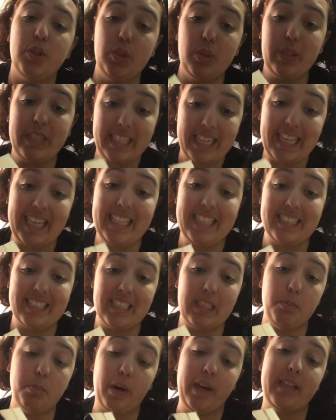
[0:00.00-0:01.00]
You can
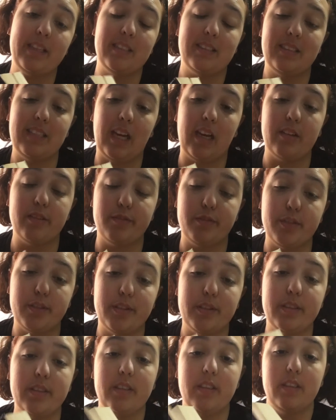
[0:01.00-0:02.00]
easily break this down
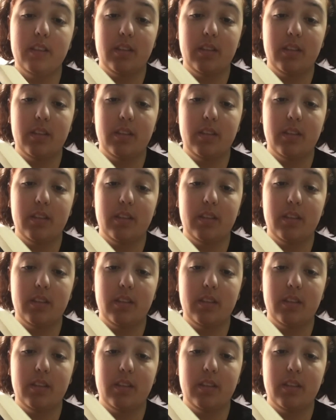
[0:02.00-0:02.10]
for